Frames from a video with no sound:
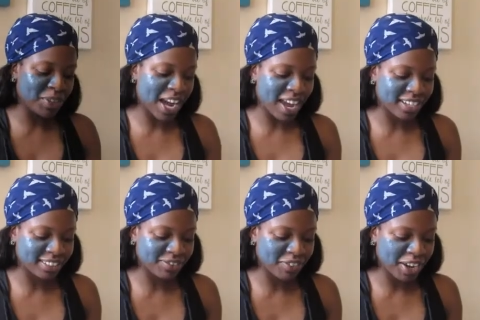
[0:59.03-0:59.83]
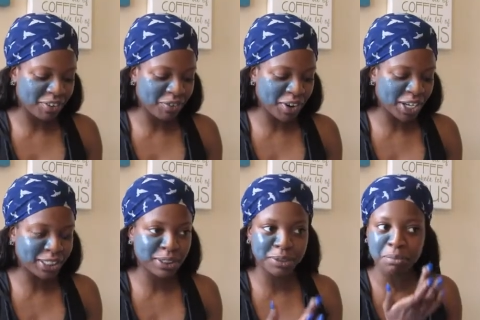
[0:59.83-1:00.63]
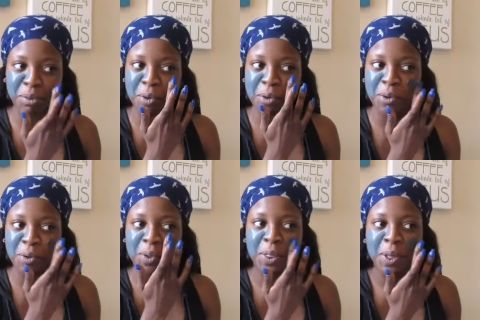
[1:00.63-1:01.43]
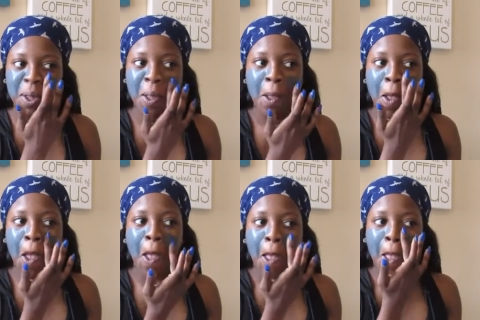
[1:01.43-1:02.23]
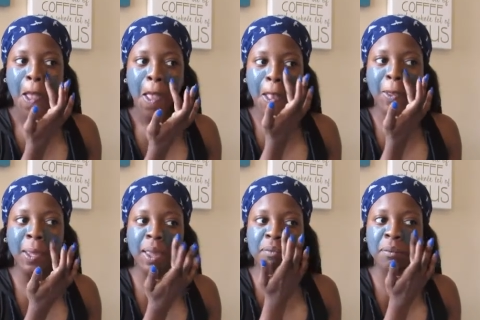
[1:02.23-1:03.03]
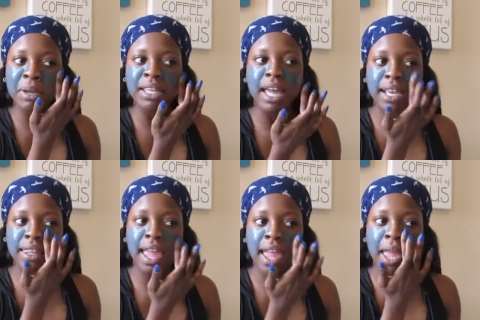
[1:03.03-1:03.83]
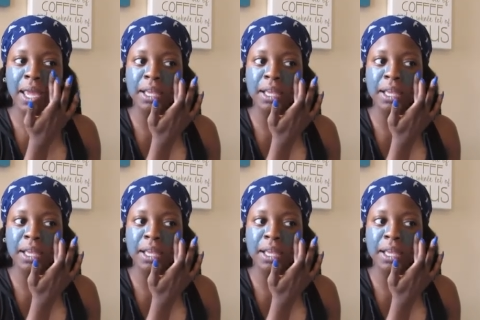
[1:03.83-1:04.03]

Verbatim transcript: you guys. Very, very smooth. It's giving me like that